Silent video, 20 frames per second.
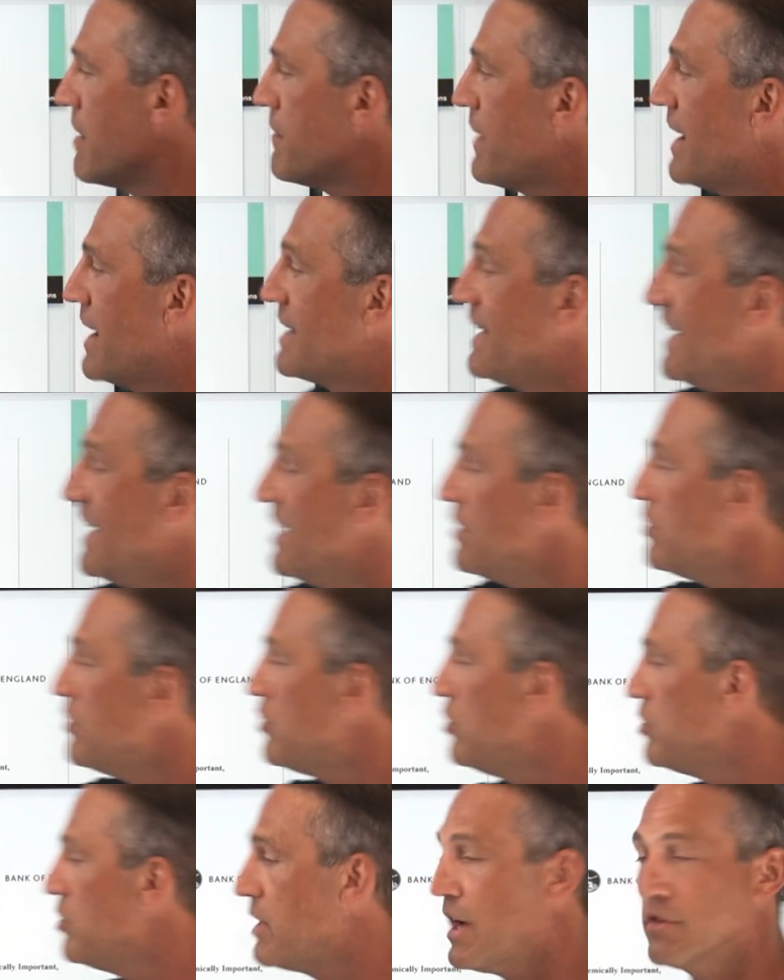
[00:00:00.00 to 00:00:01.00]
of fact, in
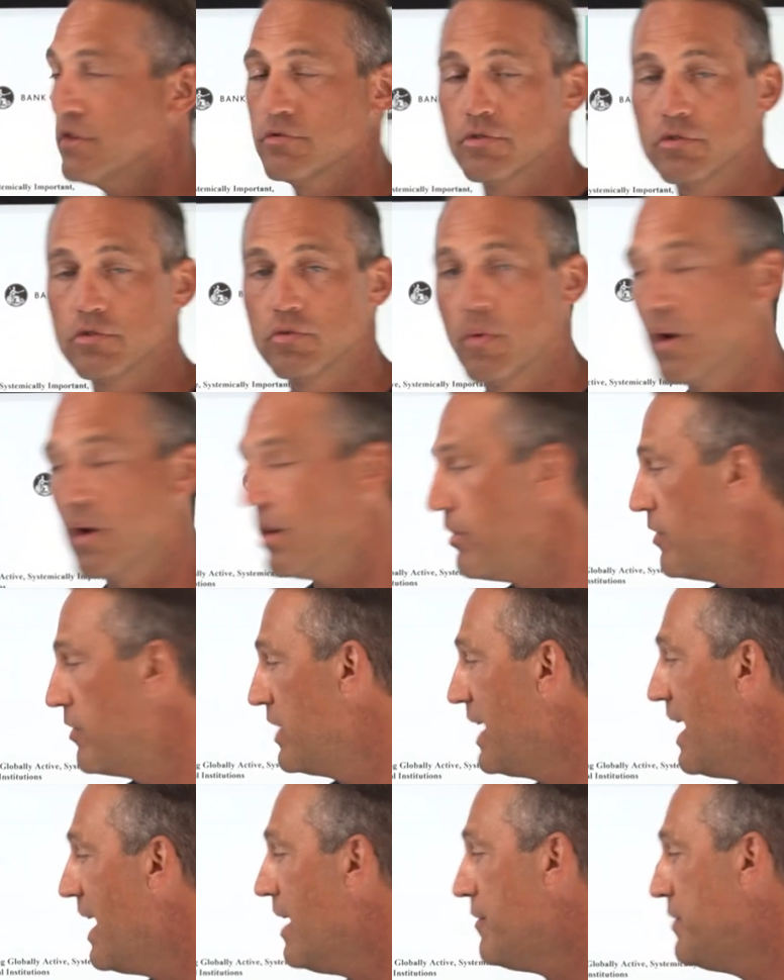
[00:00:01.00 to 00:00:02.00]
2012,
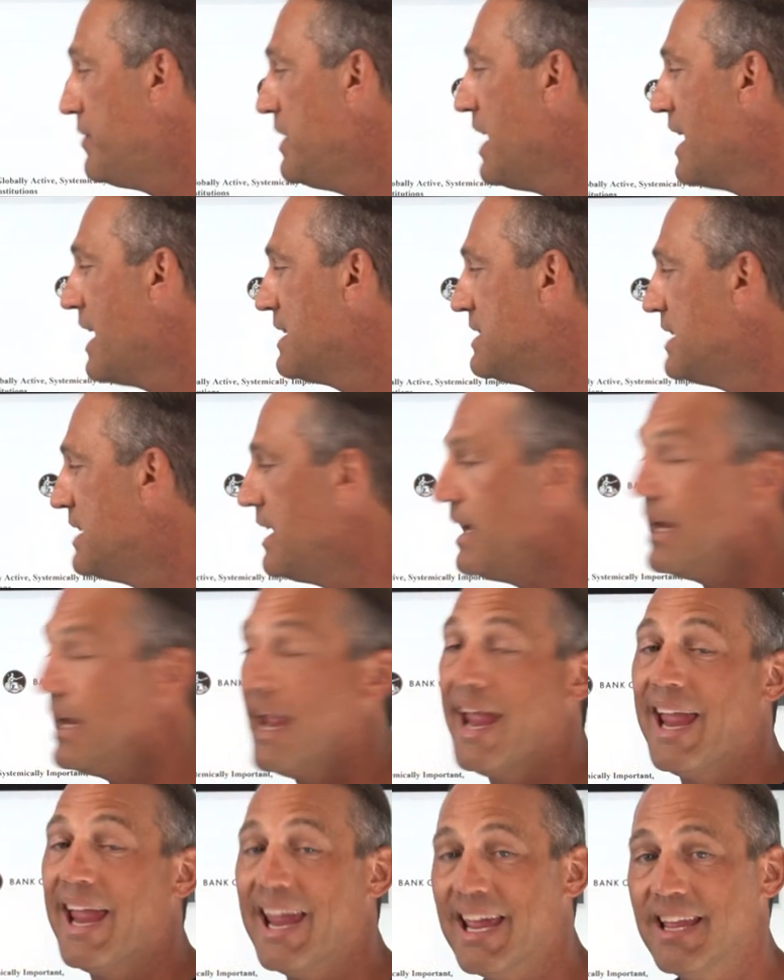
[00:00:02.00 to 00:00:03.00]
the FDIC
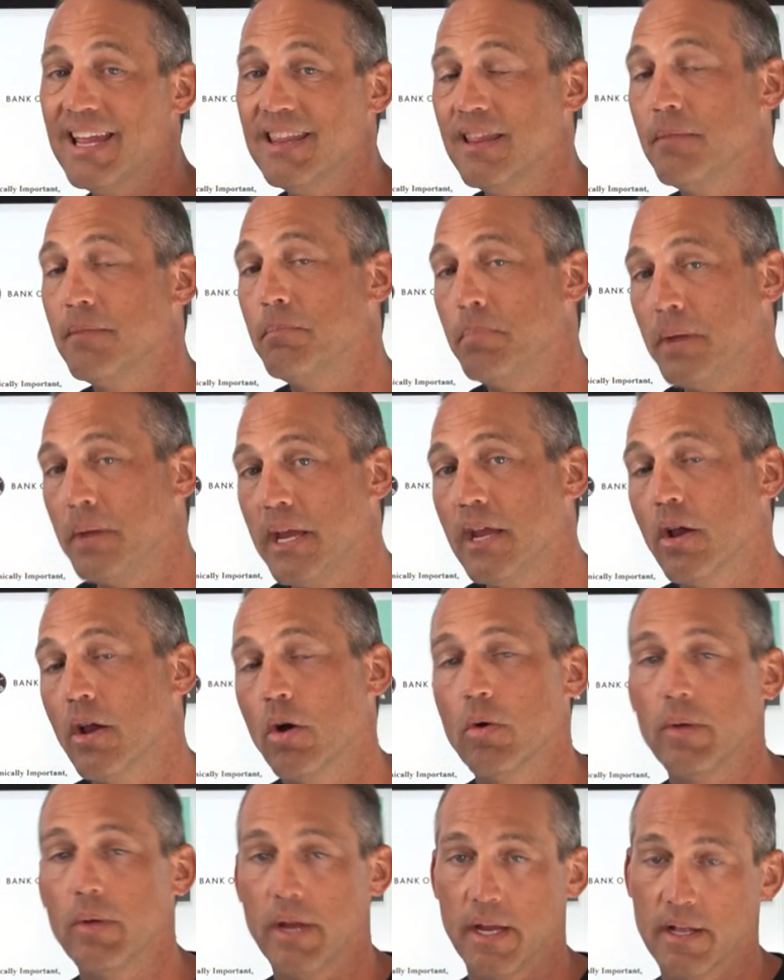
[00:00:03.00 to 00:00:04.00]
and the
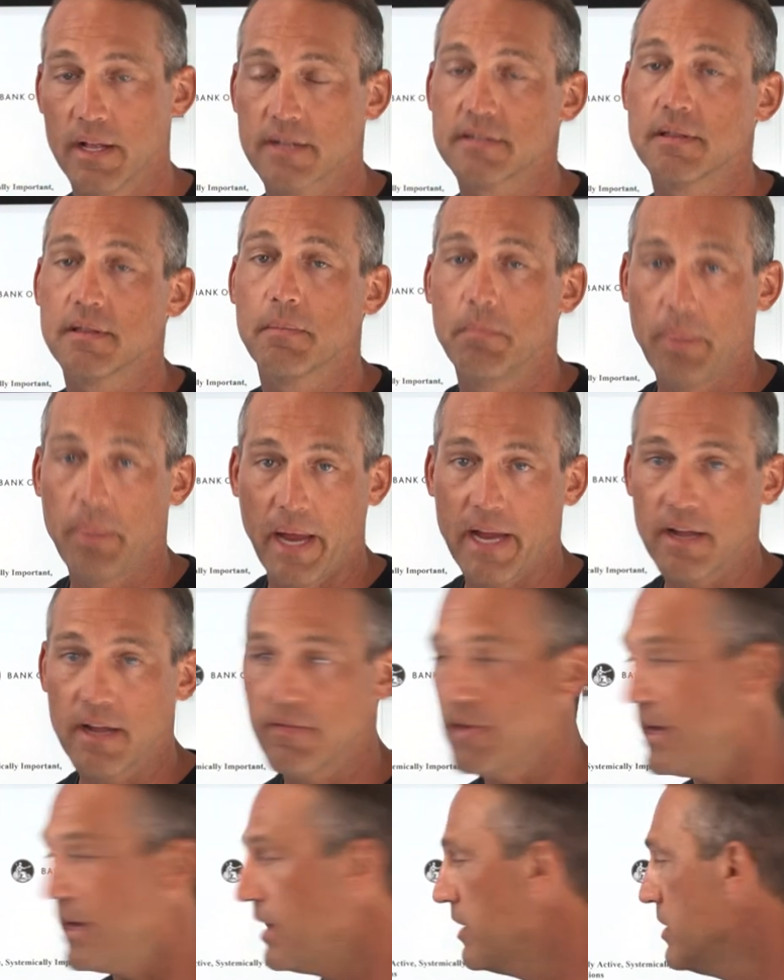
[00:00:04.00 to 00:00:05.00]
BOES, the Bank
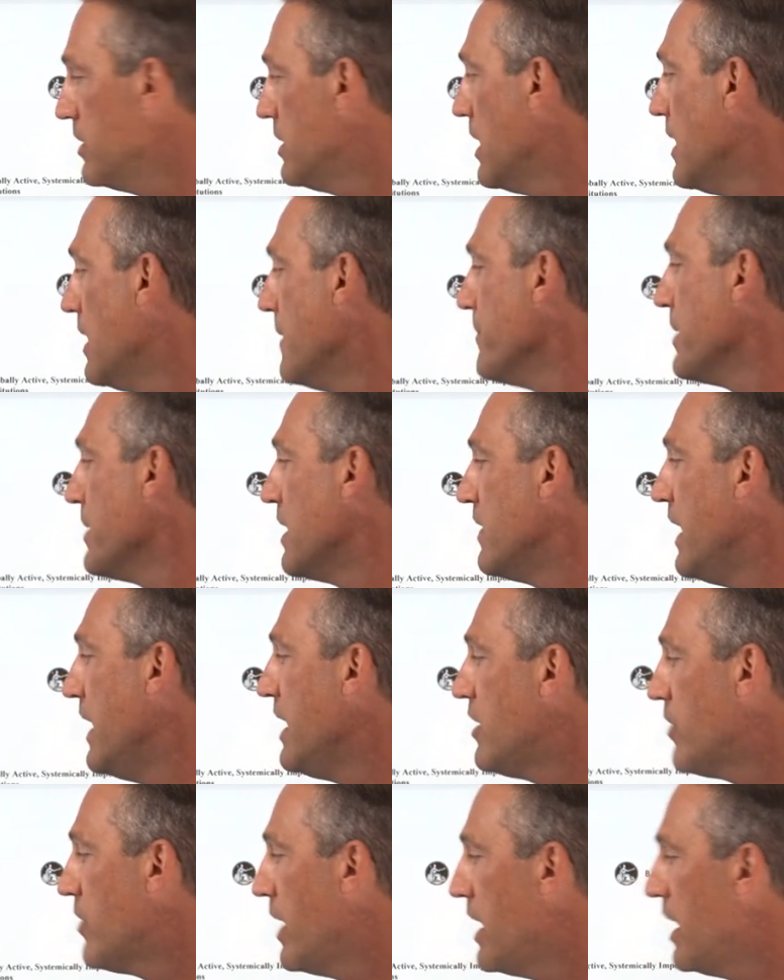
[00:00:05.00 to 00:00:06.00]
of England, they
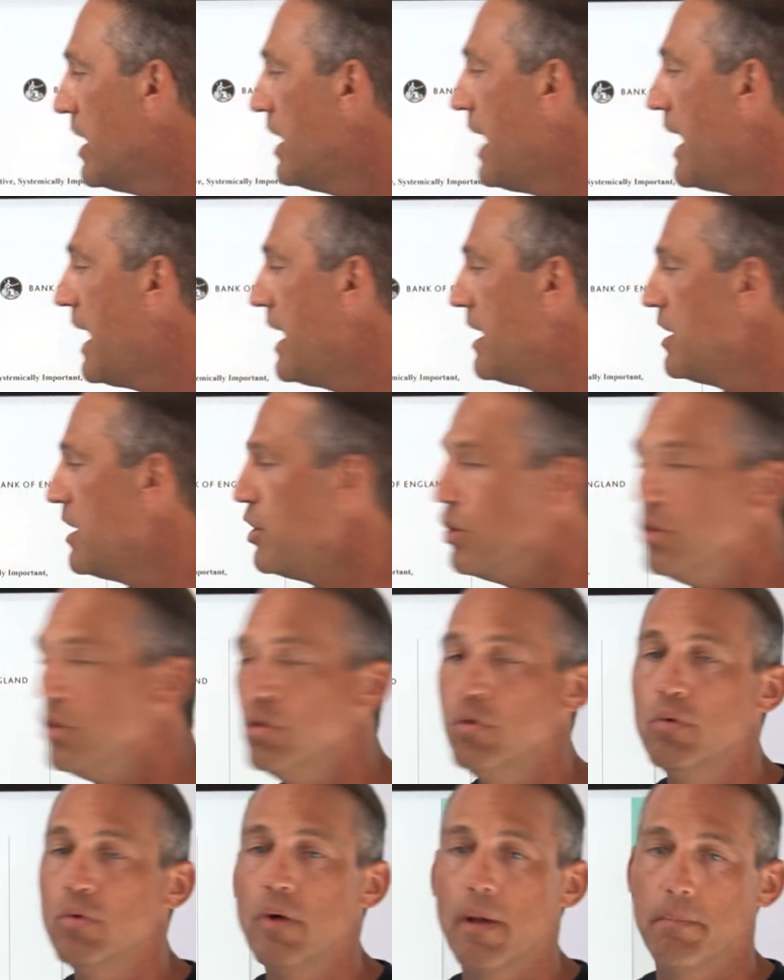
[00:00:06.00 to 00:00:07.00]
created a
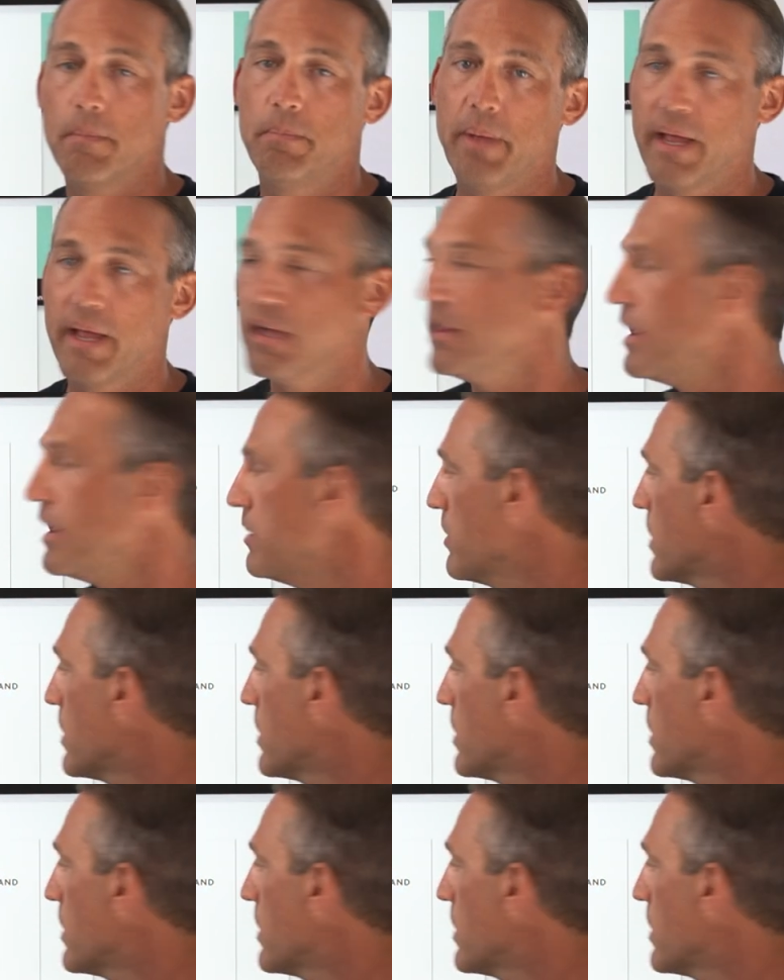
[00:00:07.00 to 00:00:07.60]
new bail-in